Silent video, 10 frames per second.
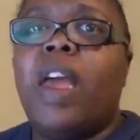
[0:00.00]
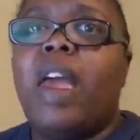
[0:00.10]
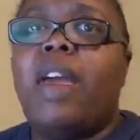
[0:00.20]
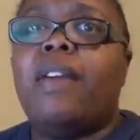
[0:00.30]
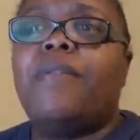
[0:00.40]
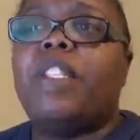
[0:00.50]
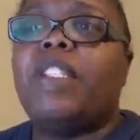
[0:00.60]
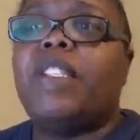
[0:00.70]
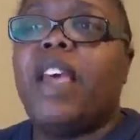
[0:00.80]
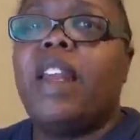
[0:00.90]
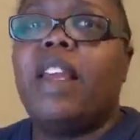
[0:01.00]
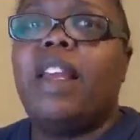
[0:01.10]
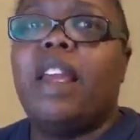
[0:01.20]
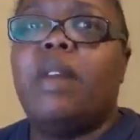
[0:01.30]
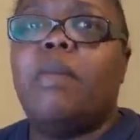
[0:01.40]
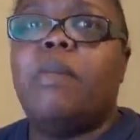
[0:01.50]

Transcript: have set it in